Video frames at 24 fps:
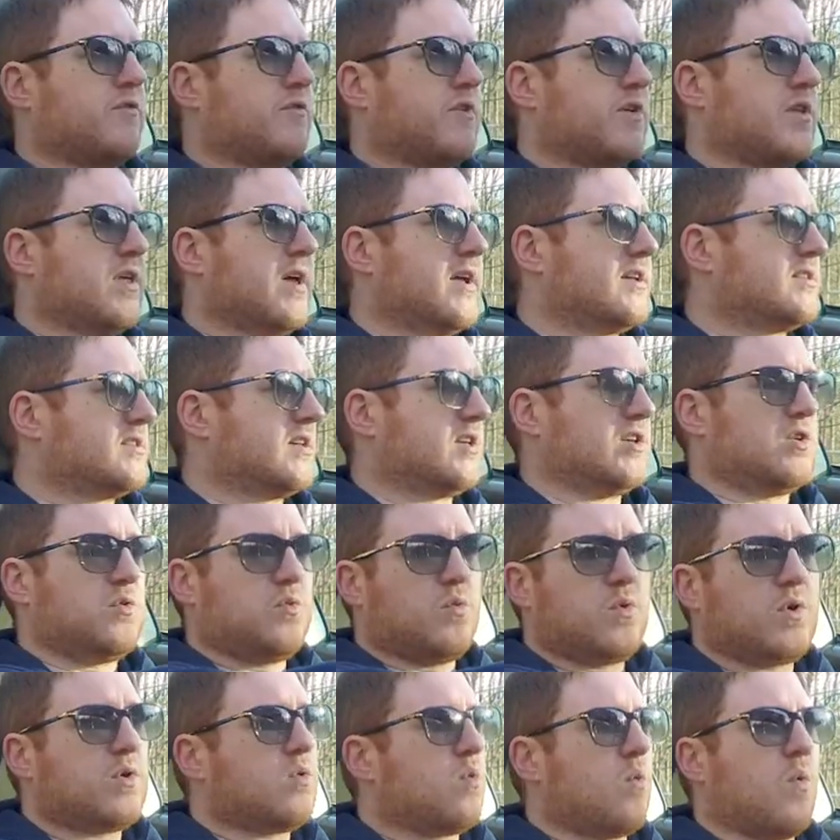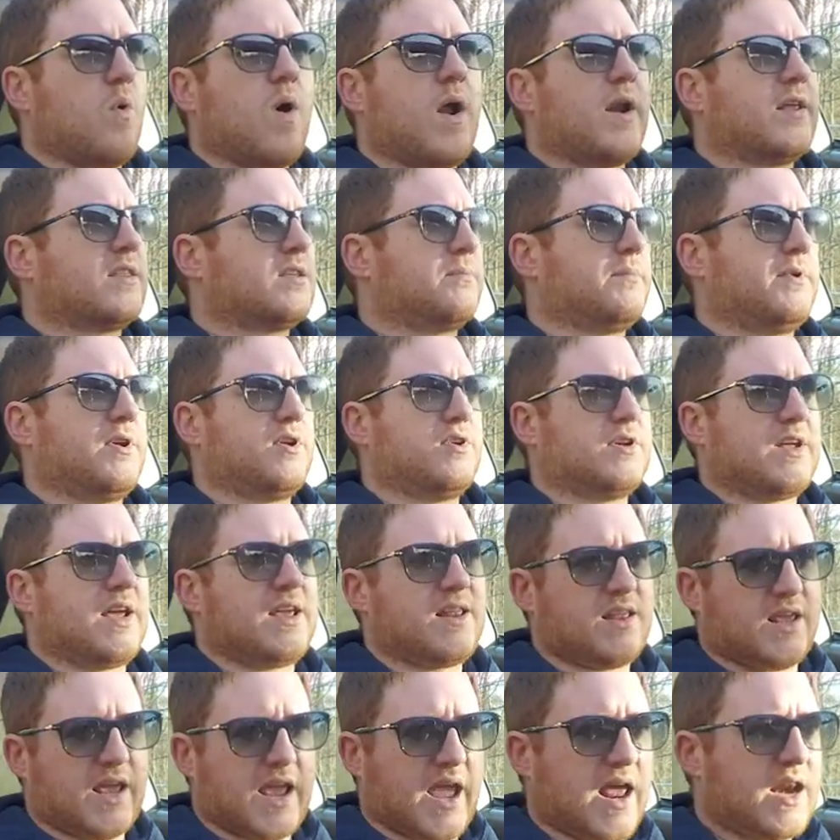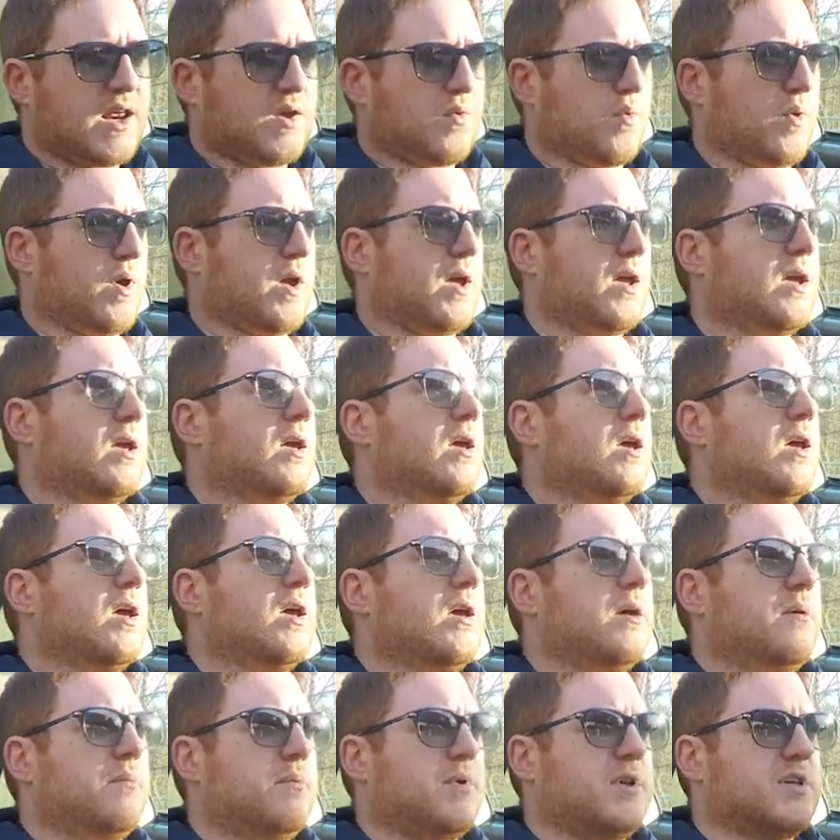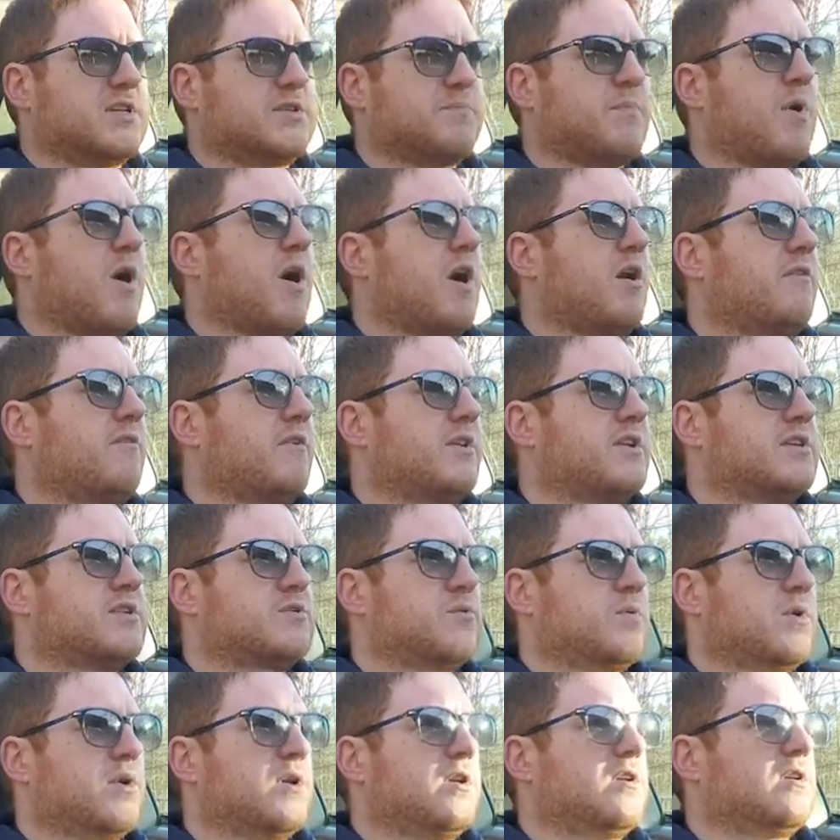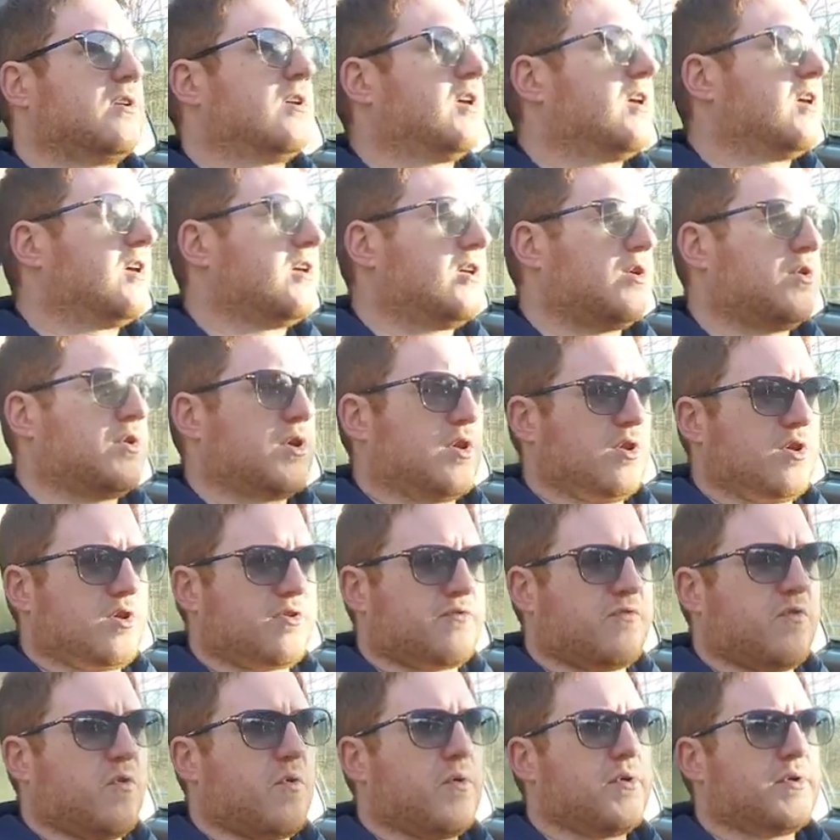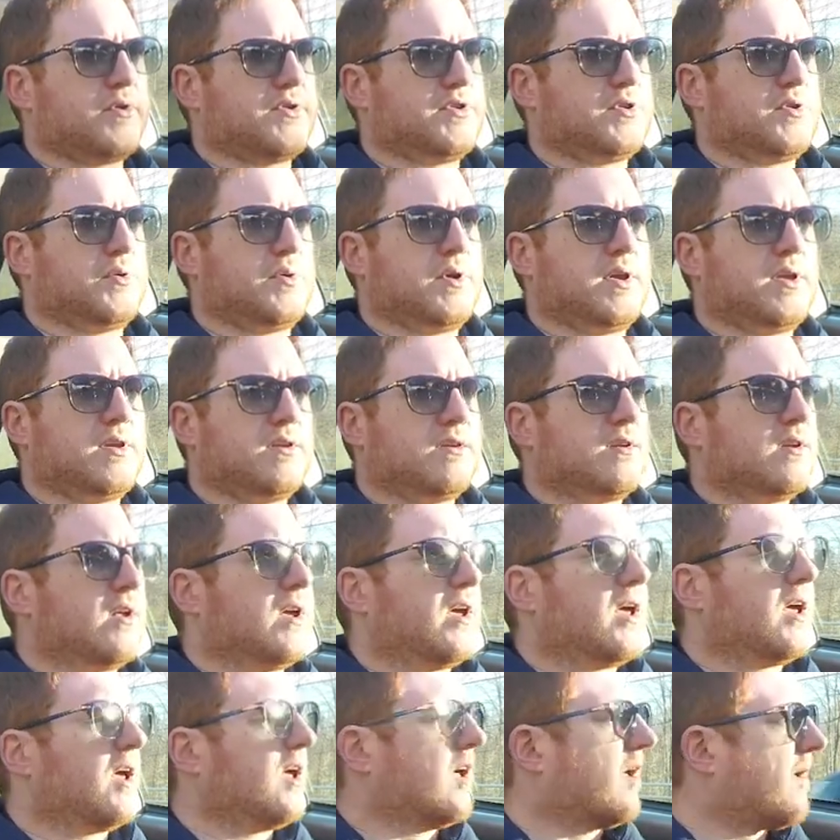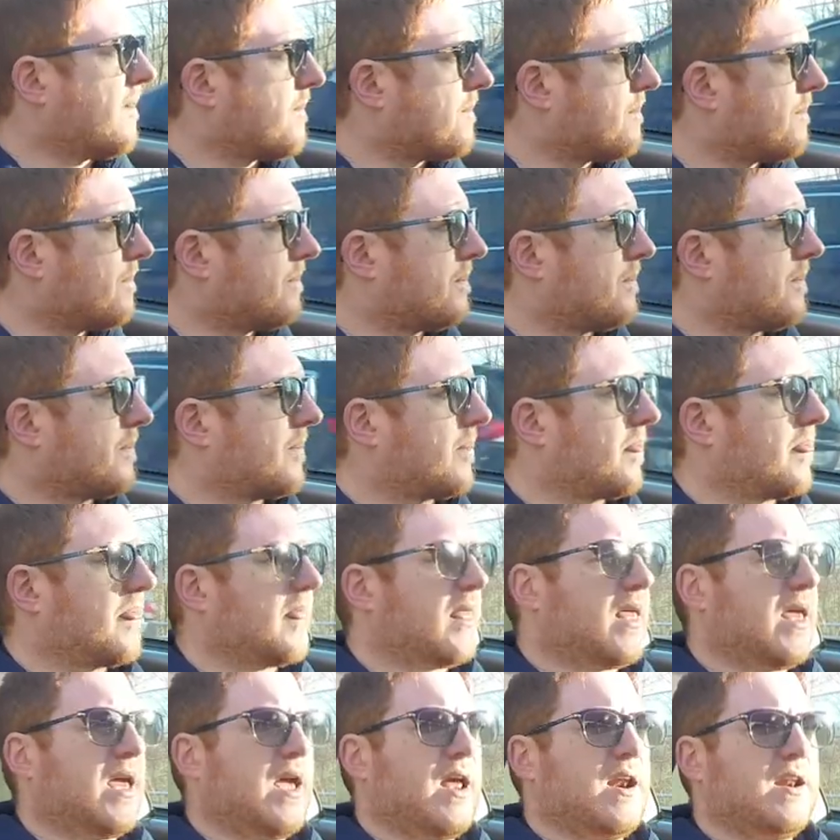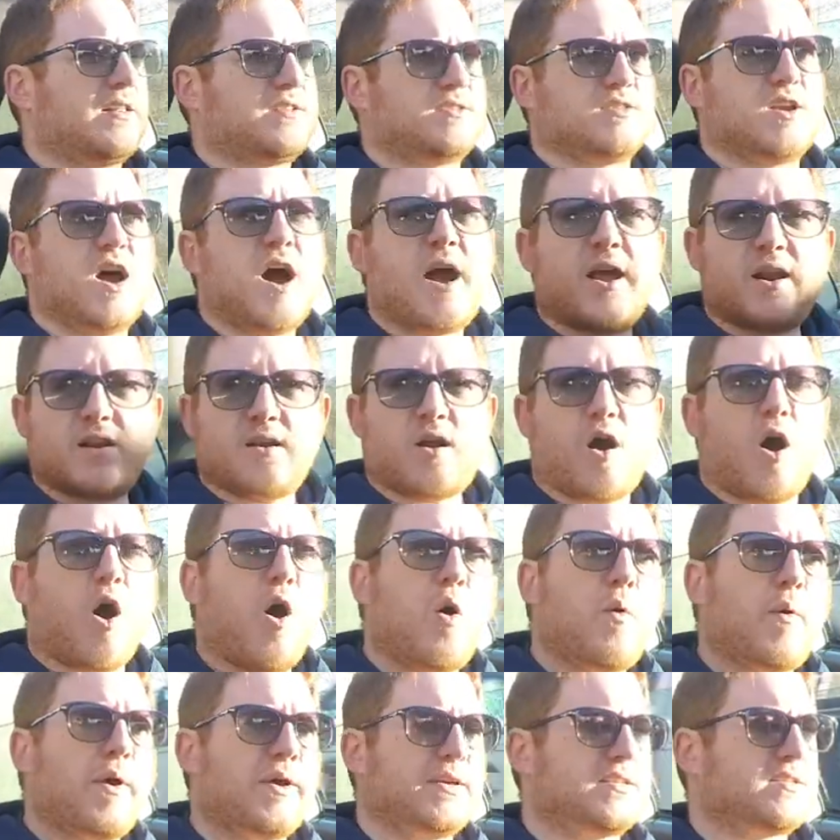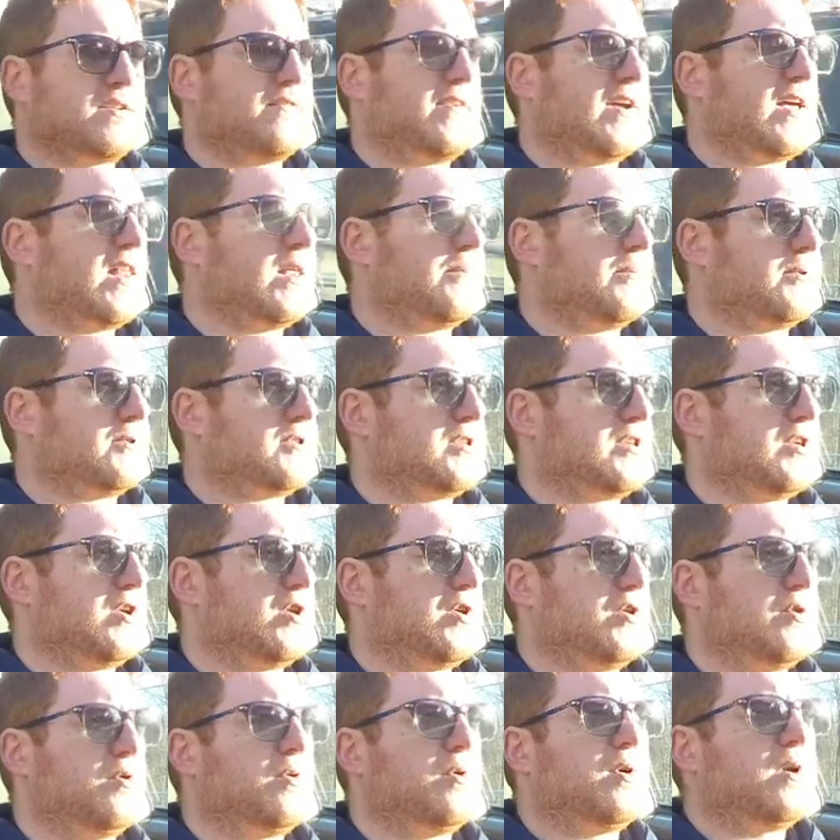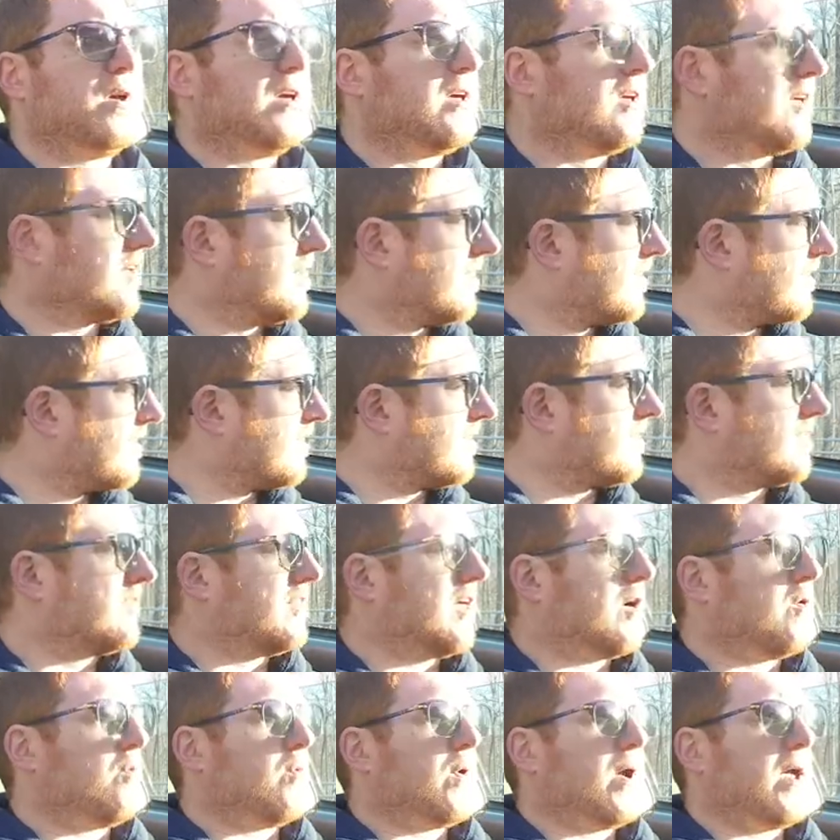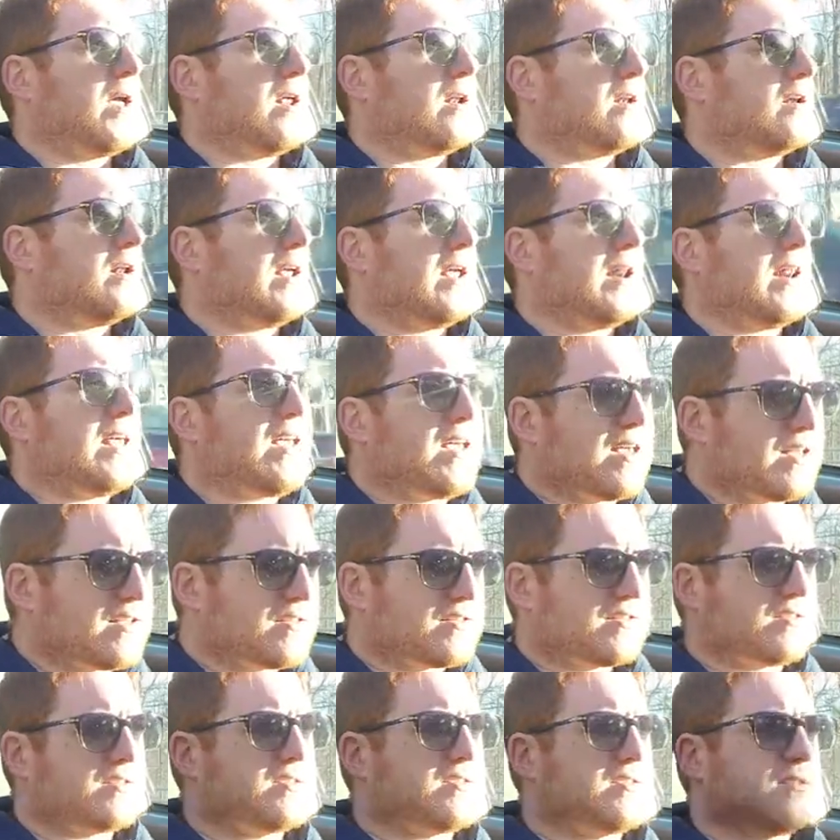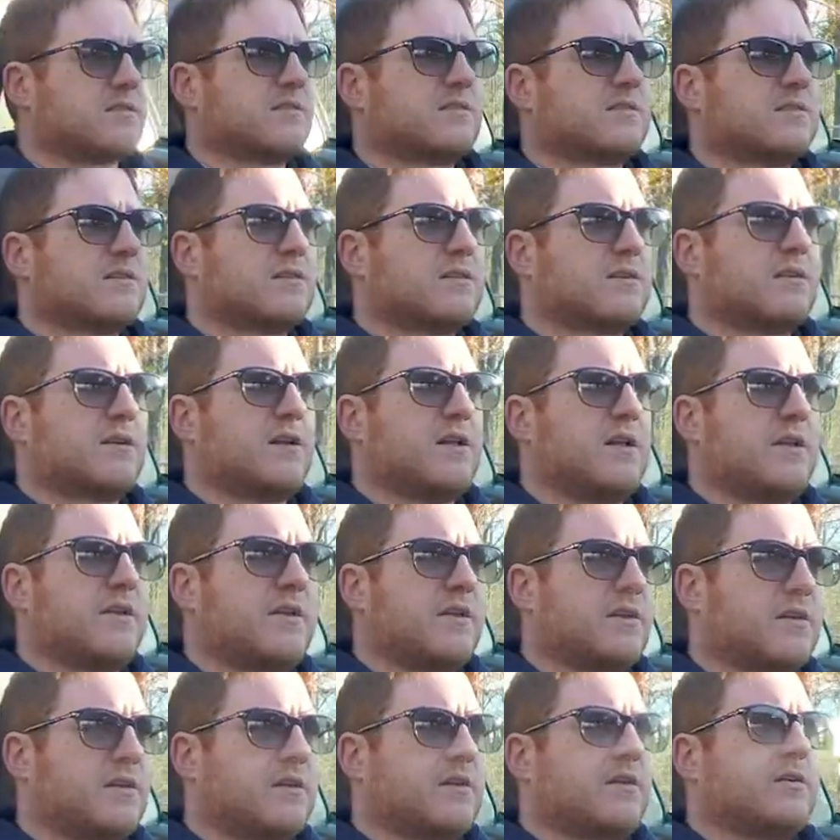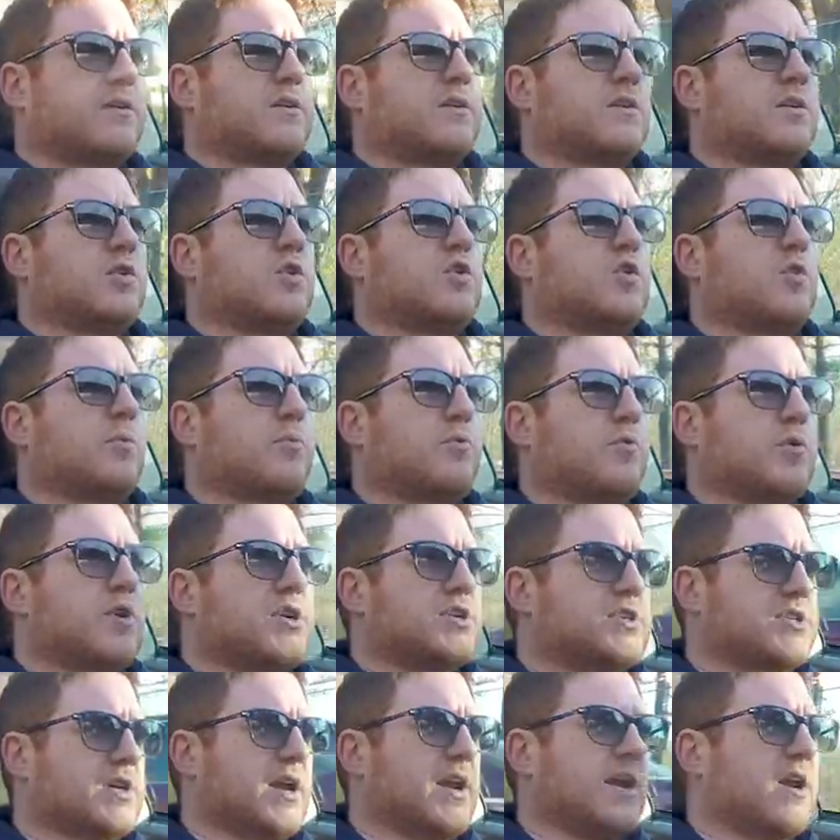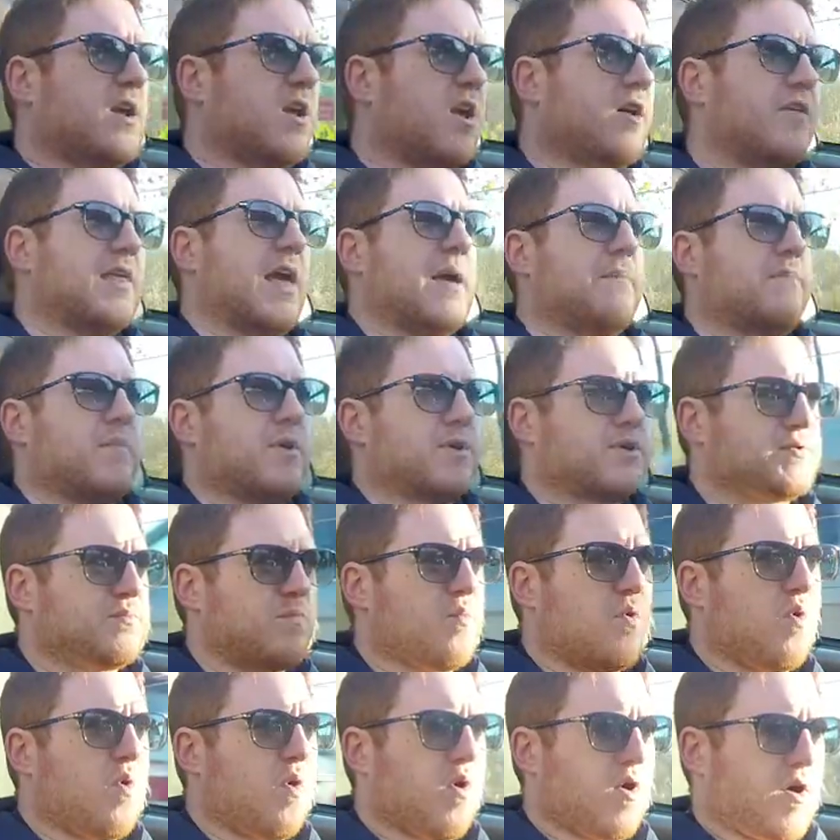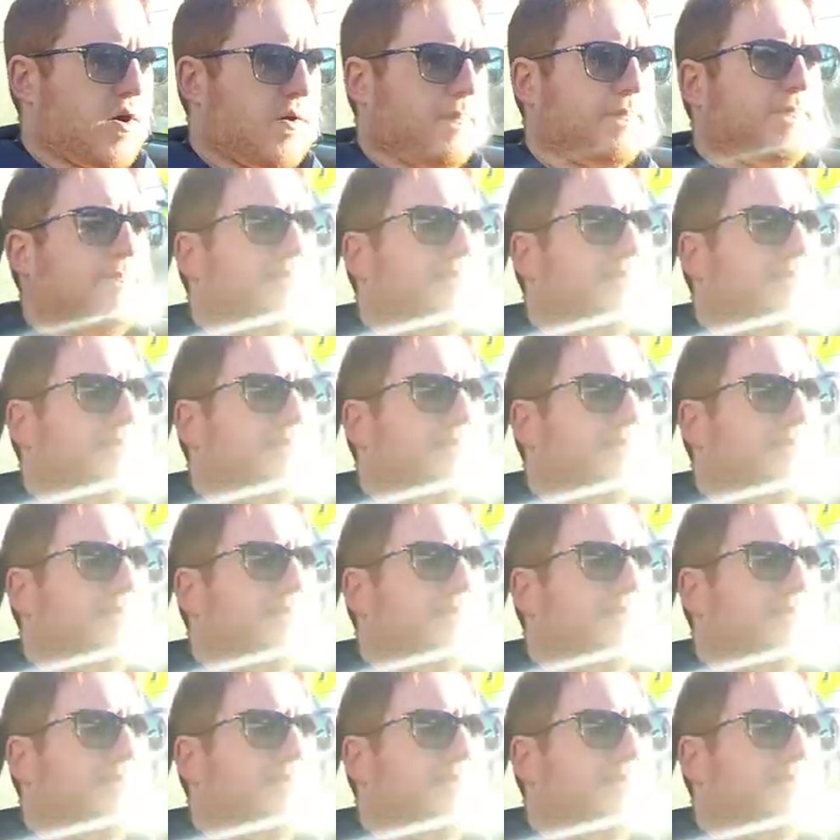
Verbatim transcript: realize that you wouldn't want it to be your daily anyway, because part of it is when you can look forward to it, and it's not always available to you, that when it is, you appreciate it all that much more,